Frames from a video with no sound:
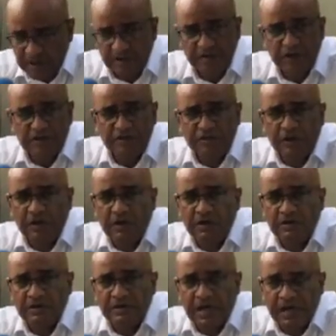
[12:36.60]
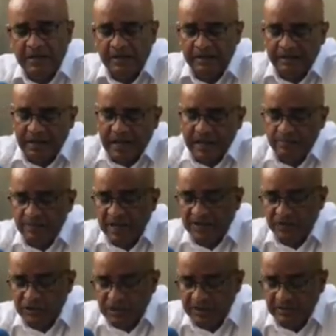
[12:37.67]
just thought I
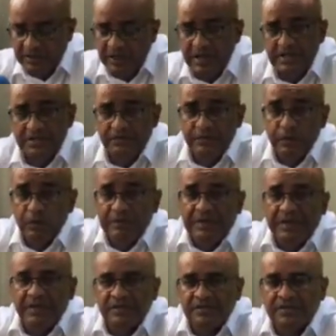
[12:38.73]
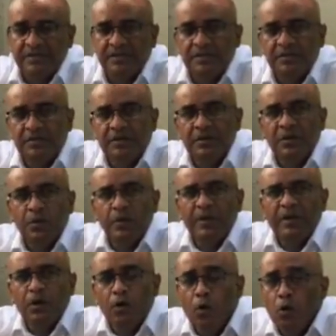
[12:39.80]
mentioned these few things with
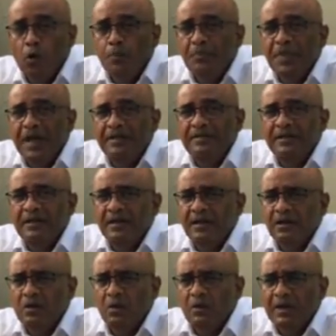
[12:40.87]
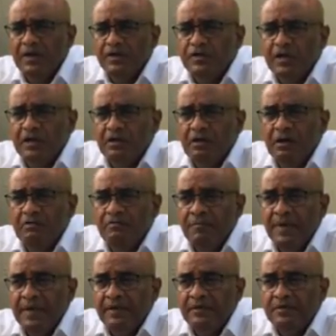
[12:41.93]
the hope that the coalition
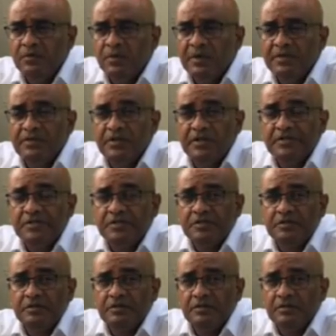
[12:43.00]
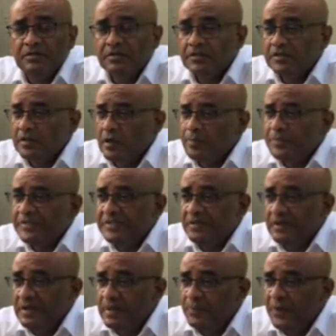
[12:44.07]
government would just stop
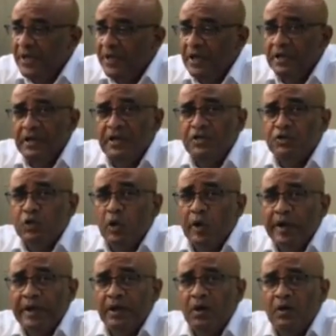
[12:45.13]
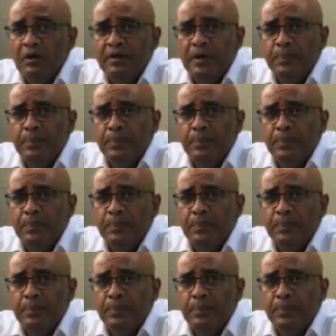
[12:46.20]
sleeping and enjoying all the